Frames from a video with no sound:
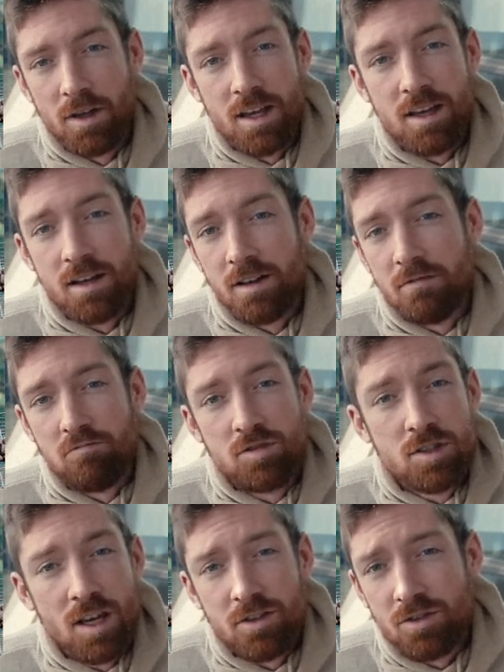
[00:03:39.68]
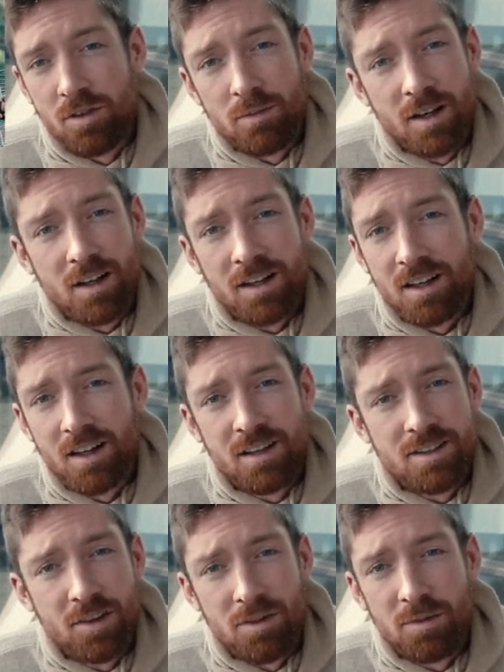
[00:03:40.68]
In Central
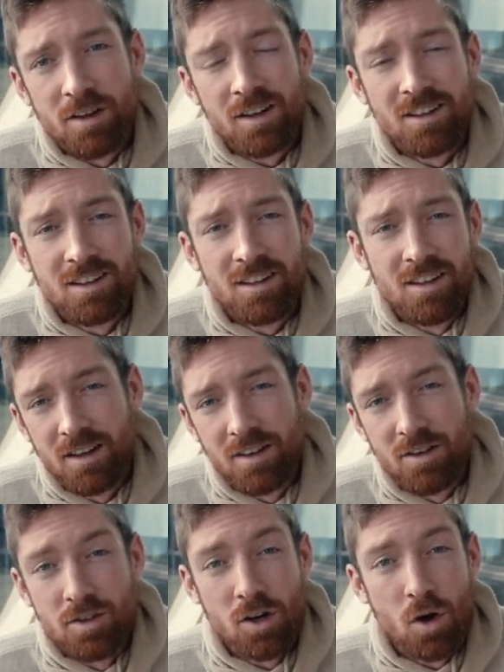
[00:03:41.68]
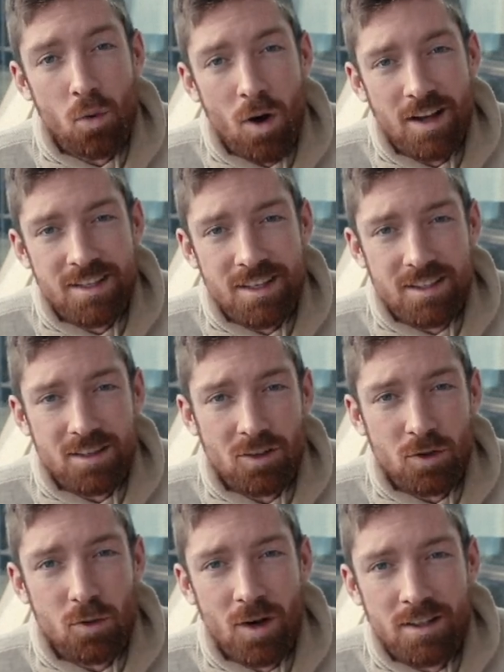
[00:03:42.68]
America, South America, there's a Kuati. It's
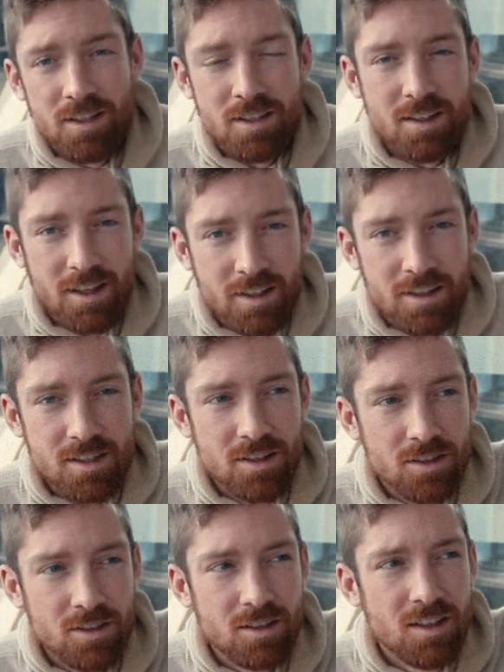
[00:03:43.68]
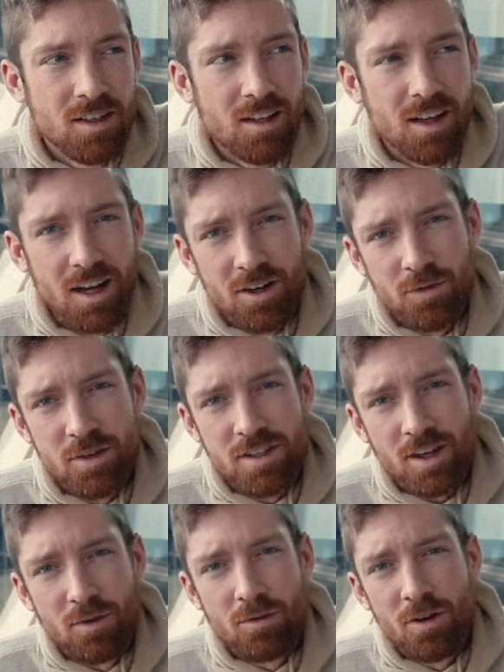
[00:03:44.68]
called Kuati. It's like this little, I don't know if
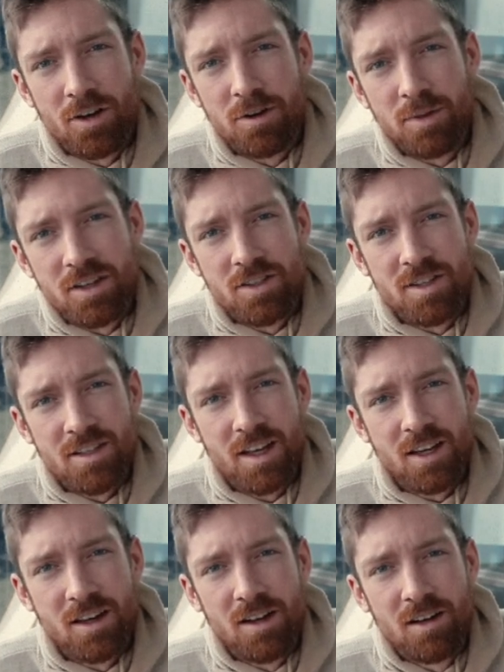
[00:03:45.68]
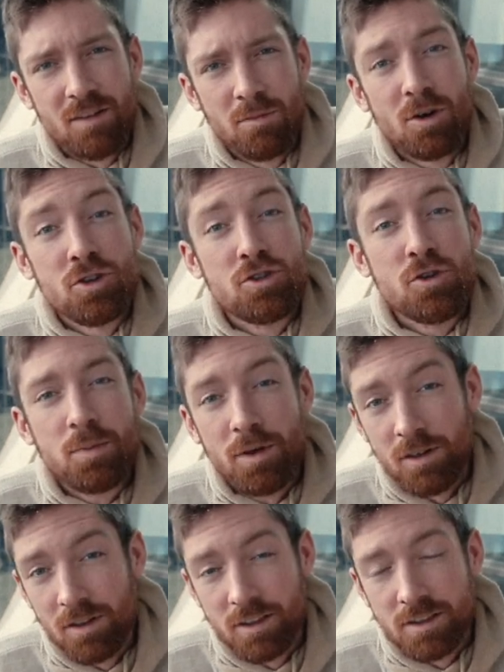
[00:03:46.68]
it's like a rodent, but it's just like a
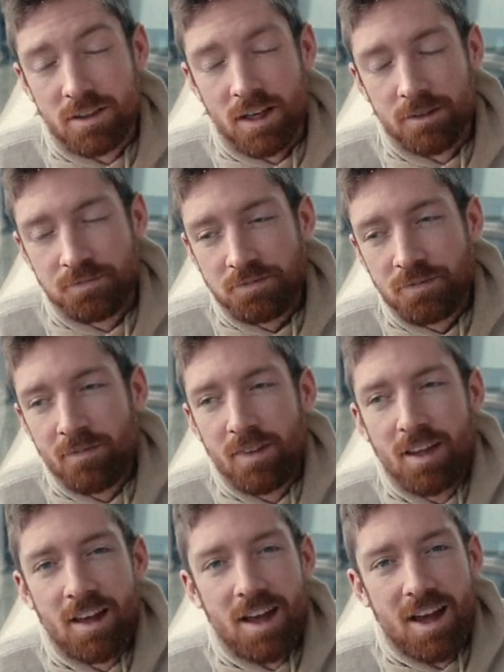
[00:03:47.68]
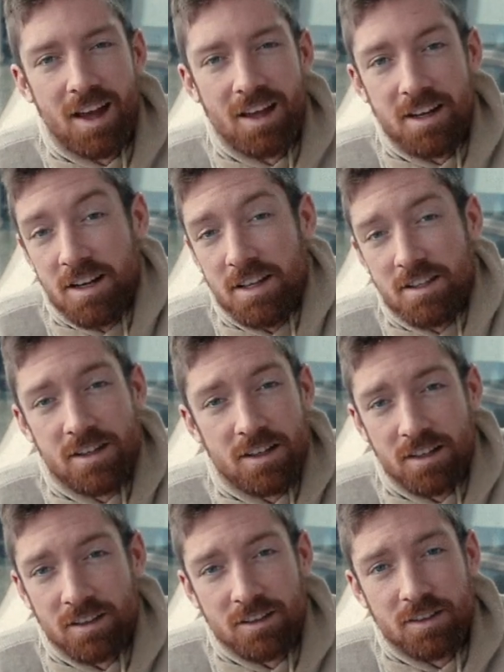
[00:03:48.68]
marsupial, let's say. And it eats
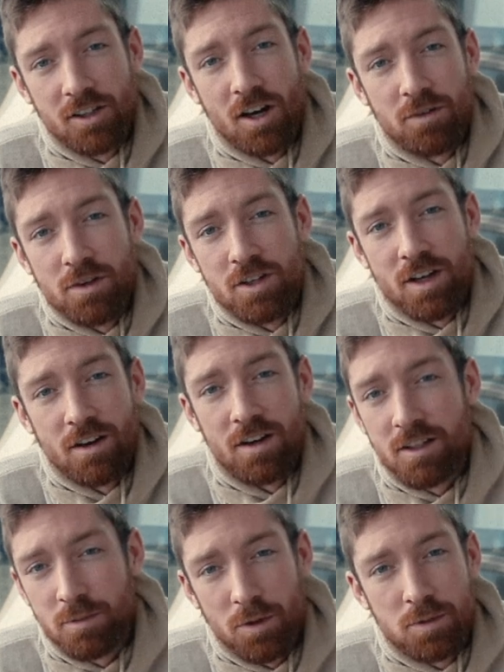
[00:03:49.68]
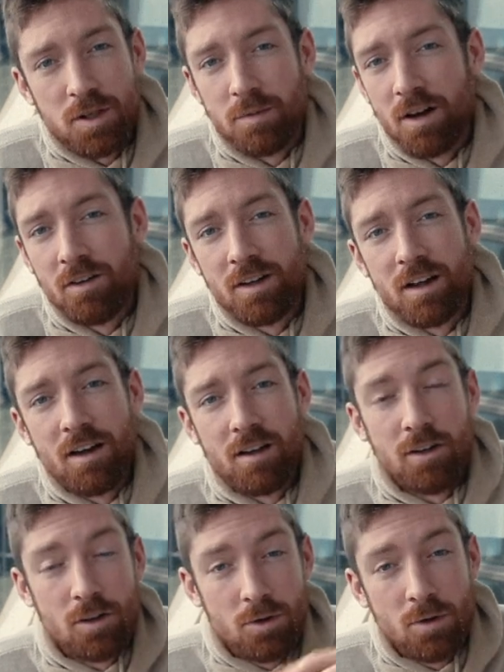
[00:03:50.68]
the coffee cherries, poops them out.
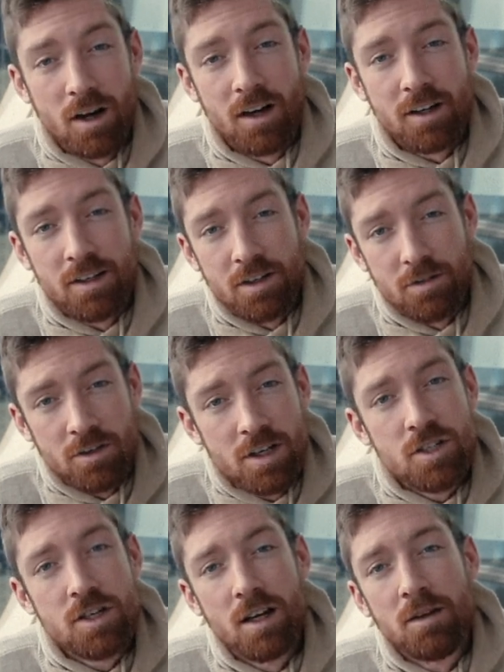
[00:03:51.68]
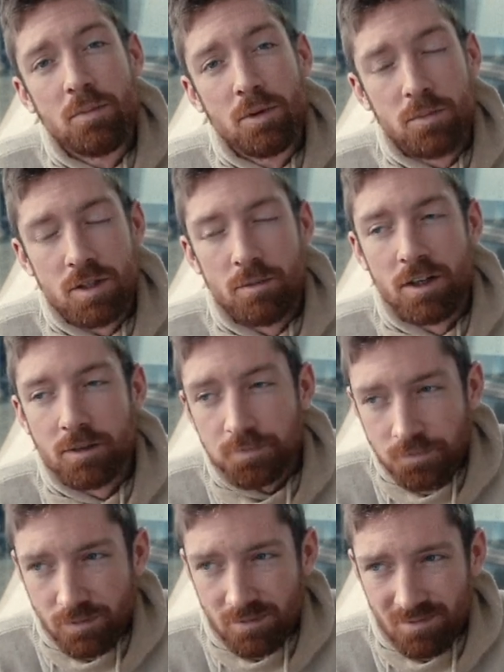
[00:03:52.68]
The Luwak in Indonesia poops them out.